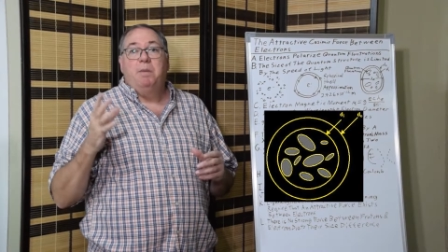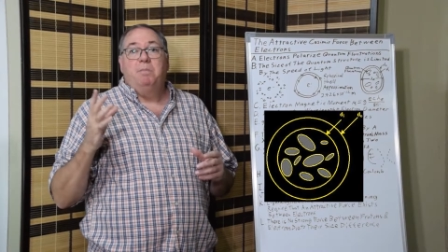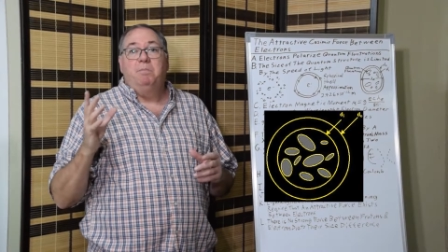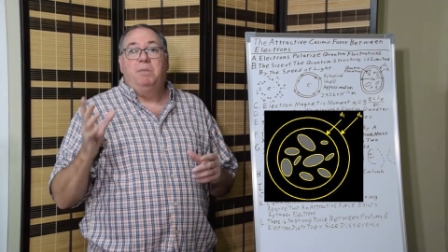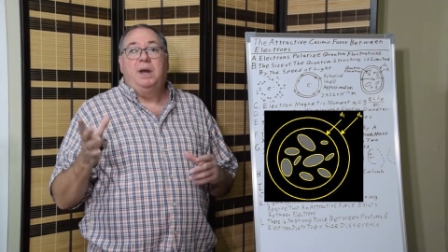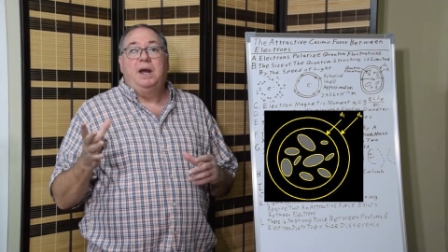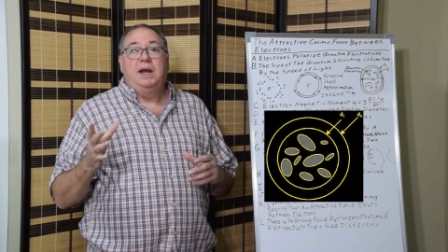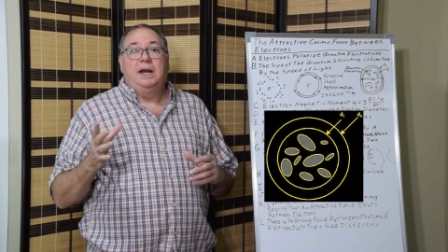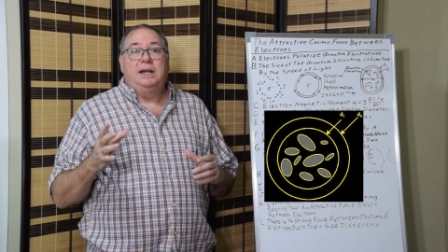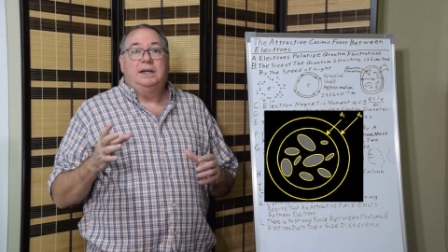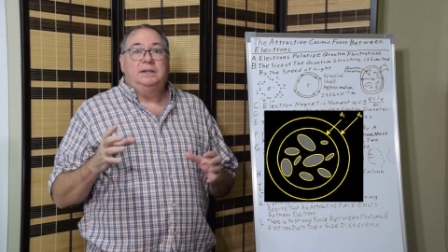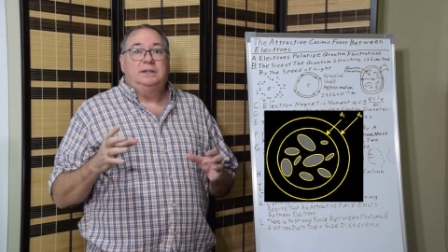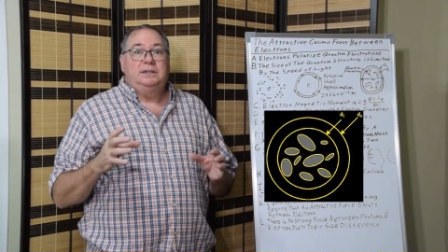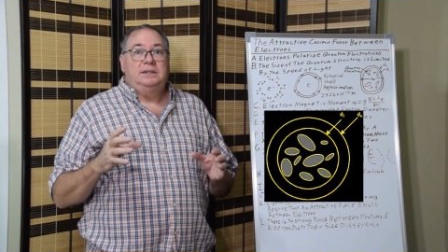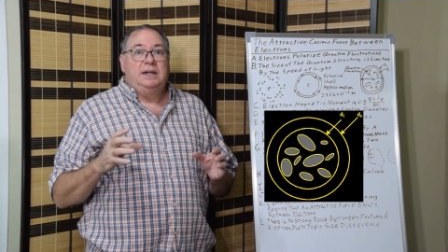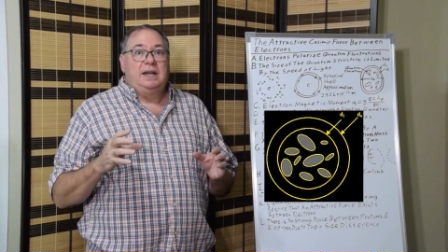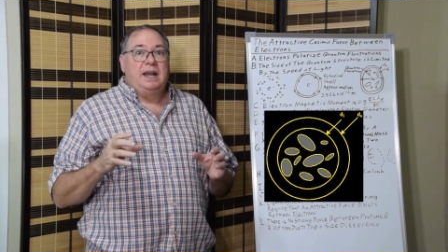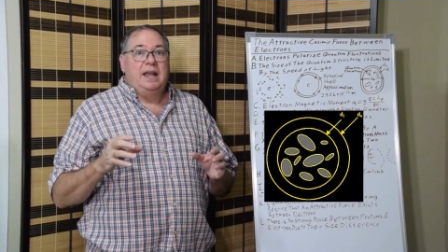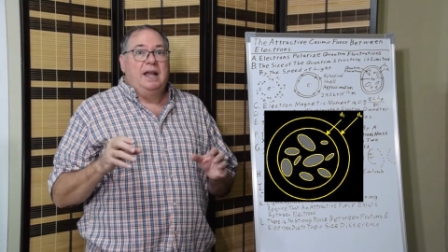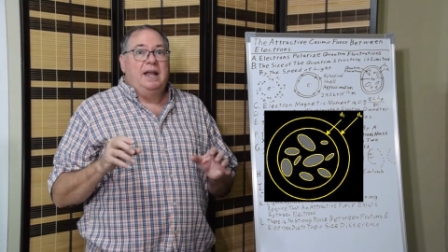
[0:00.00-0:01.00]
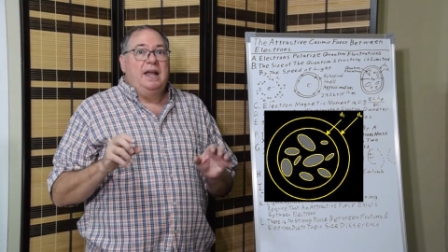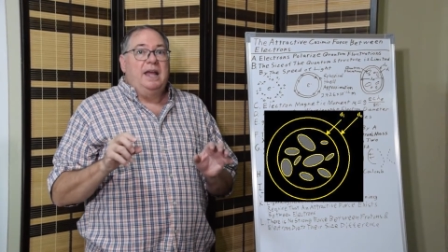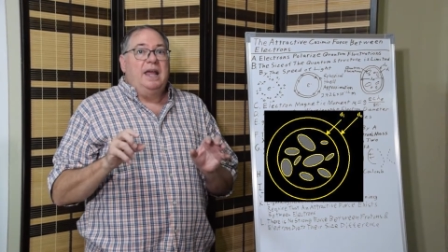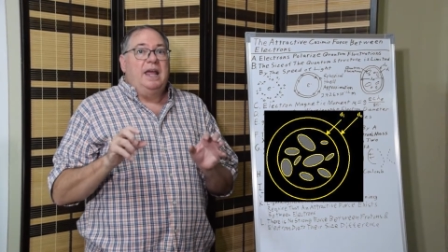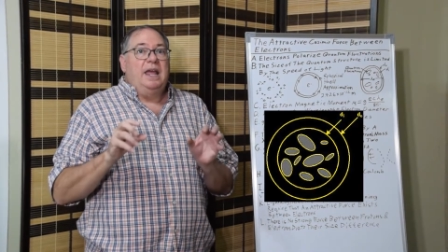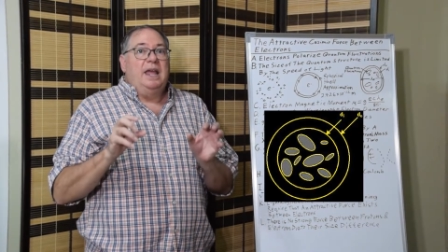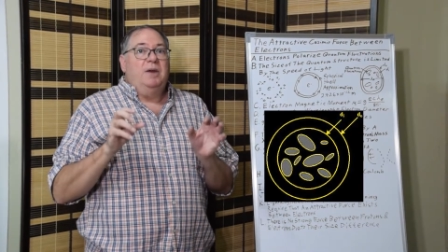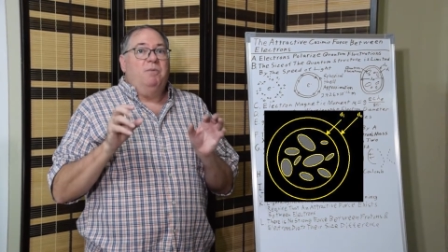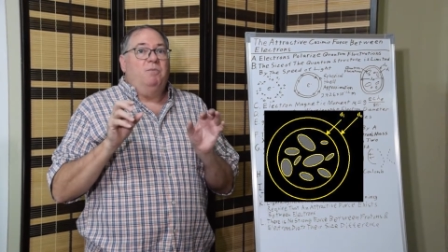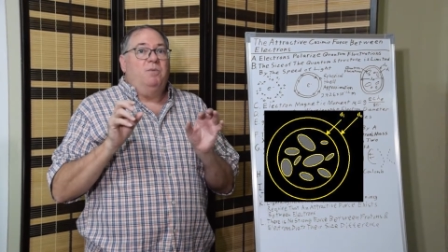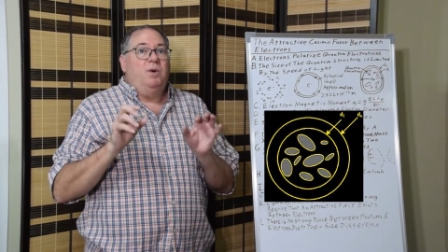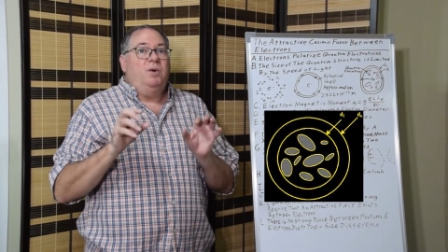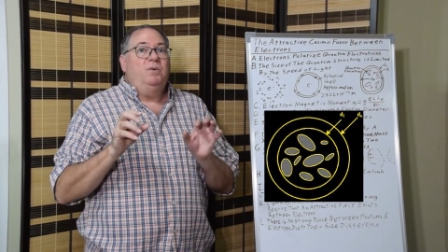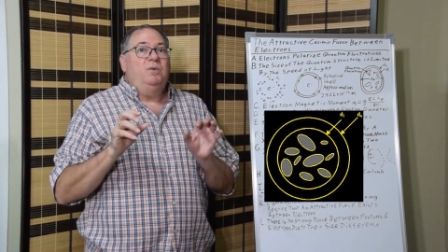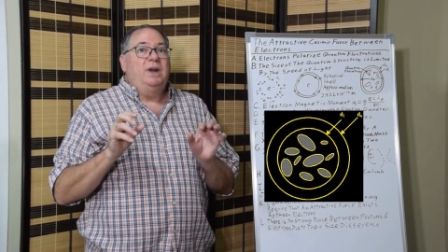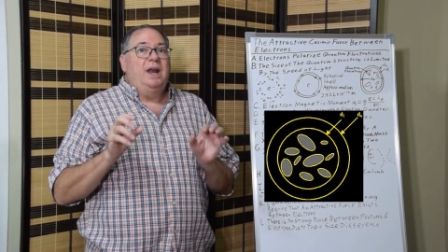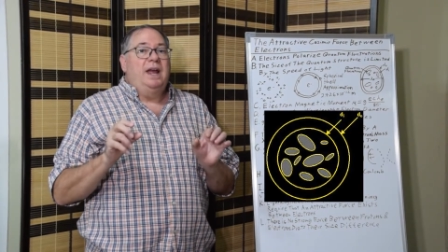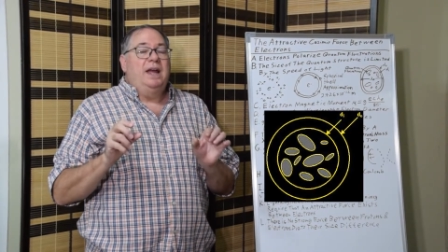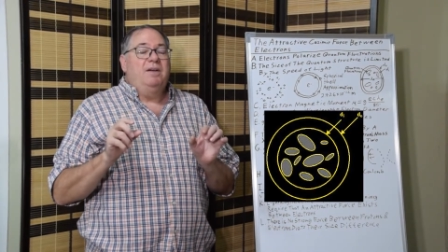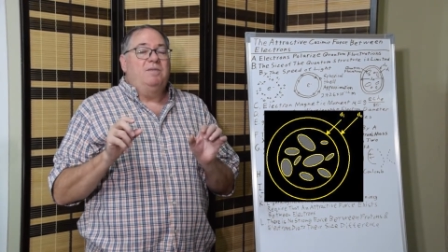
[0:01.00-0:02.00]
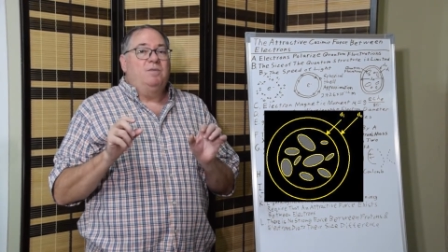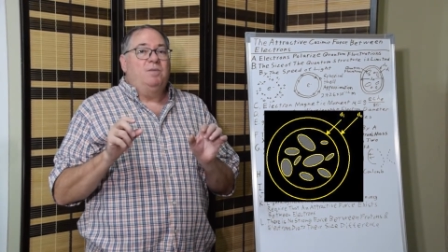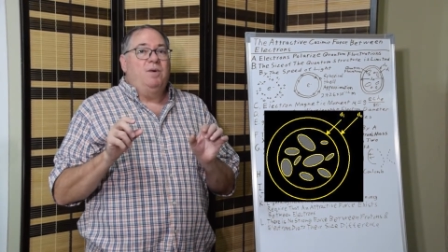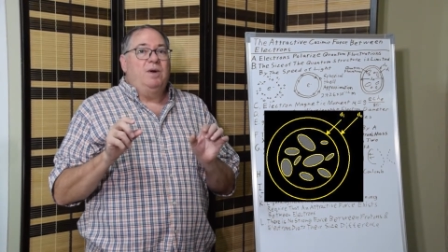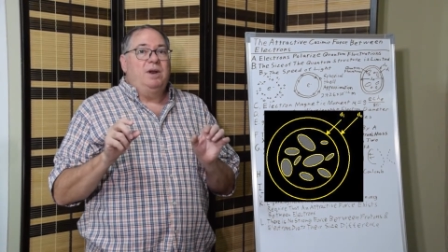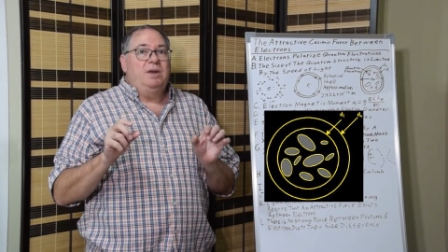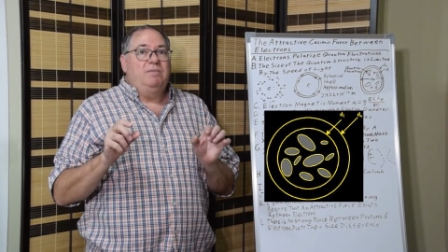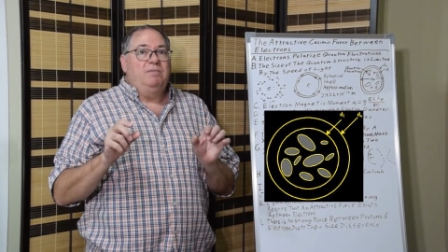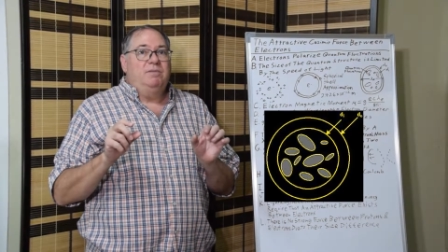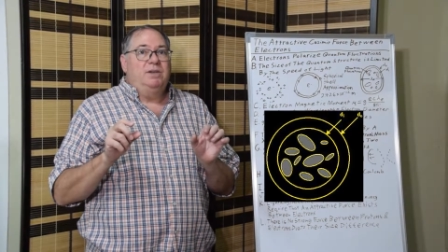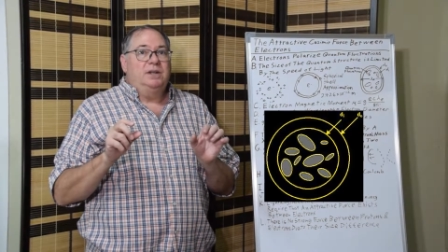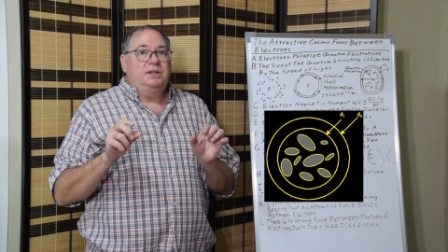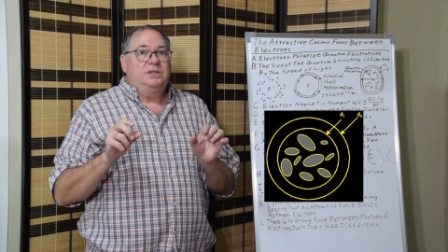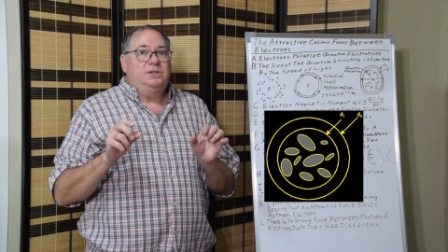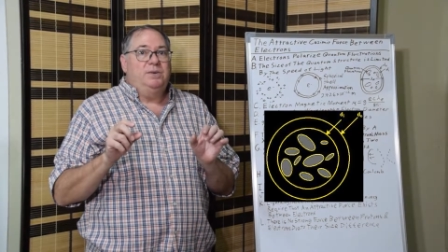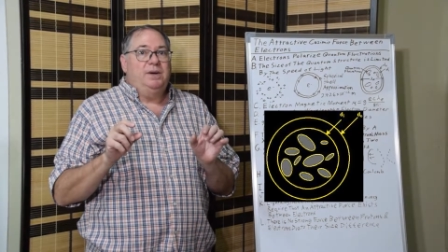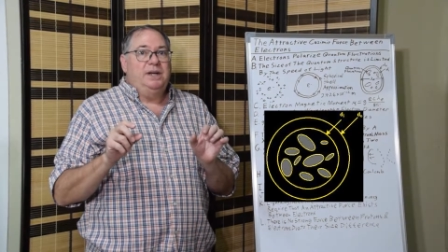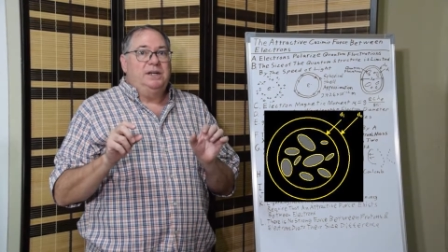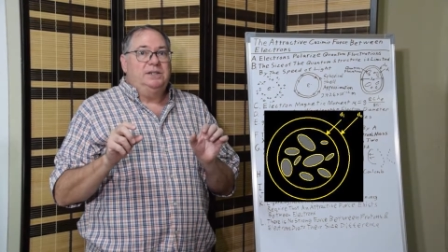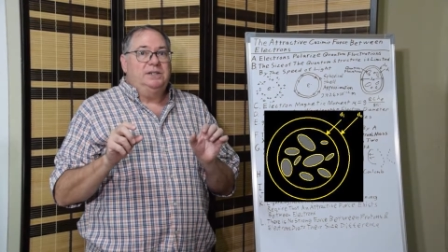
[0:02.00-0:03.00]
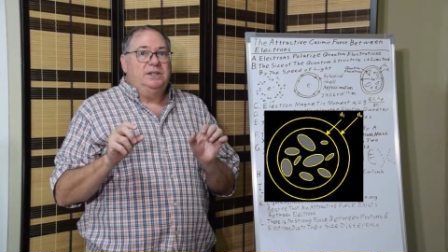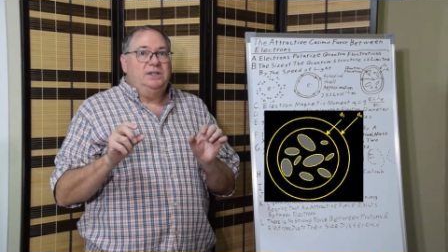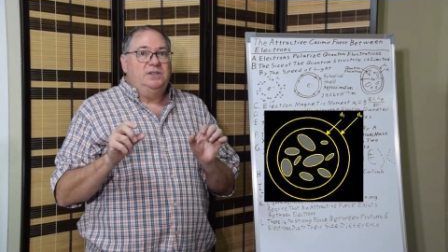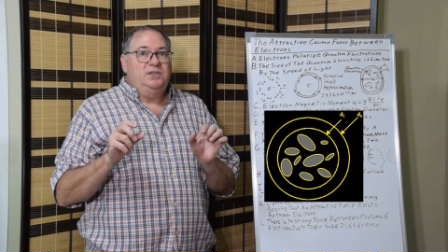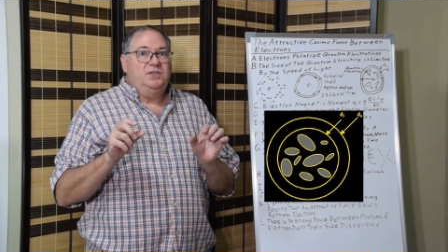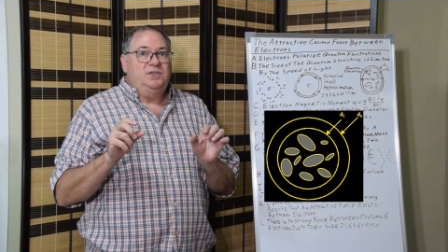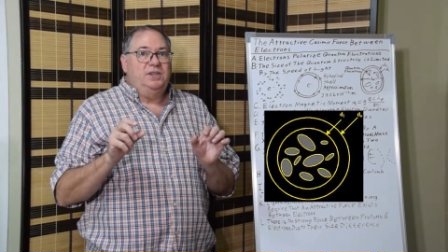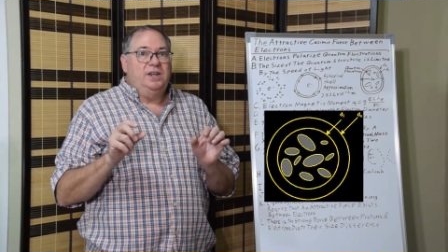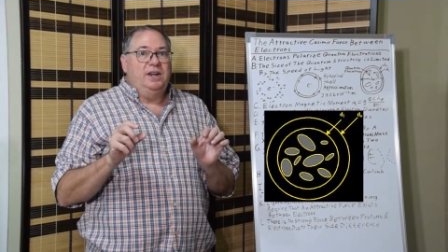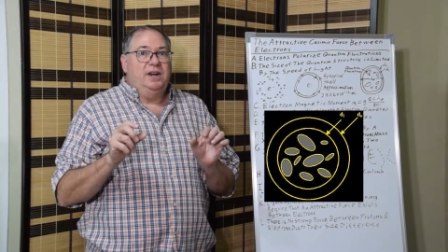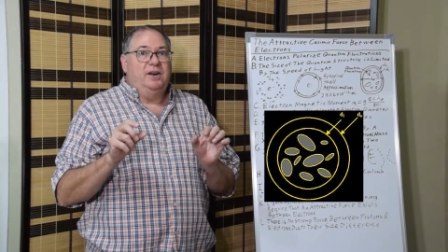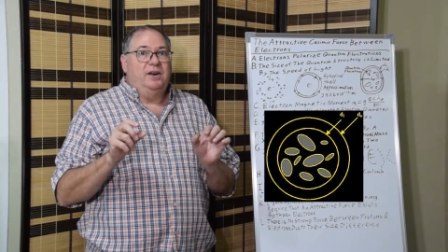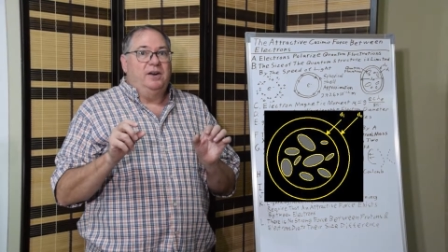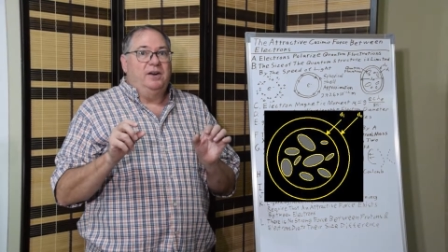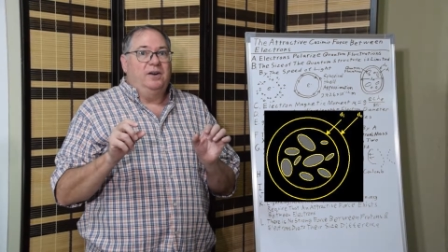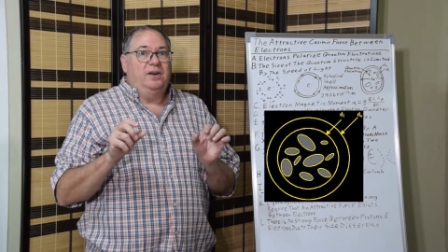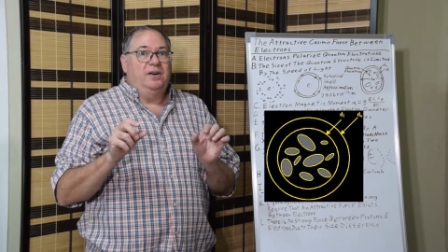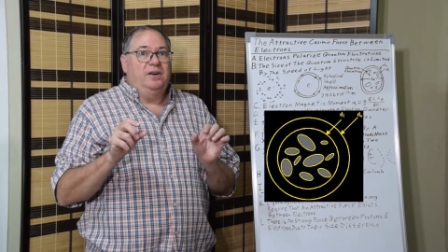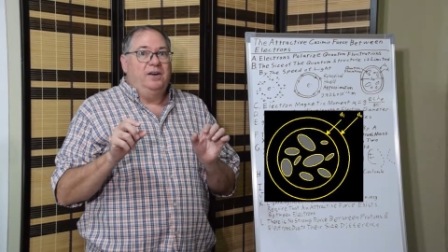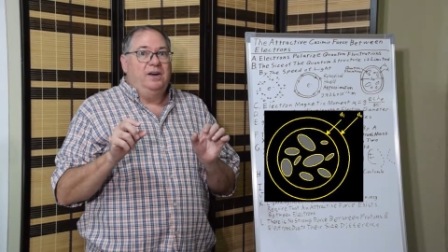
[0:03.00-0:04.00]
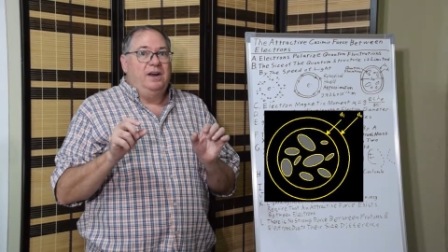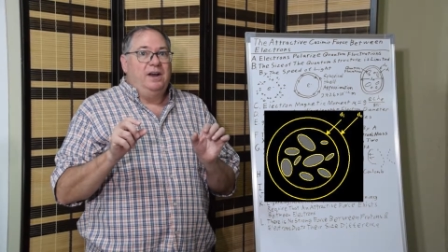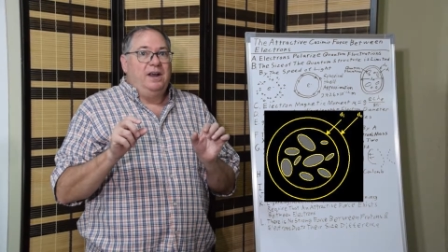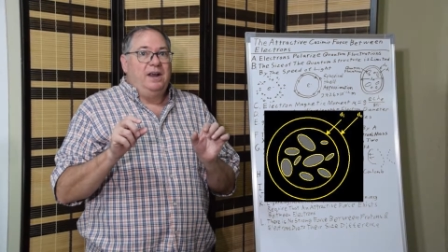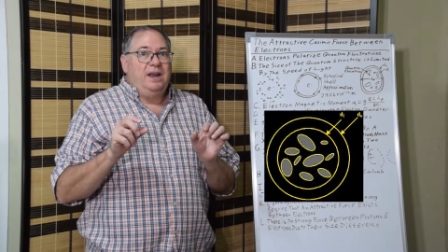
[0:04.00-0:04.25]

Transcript: but it won't have quantum fluctuations that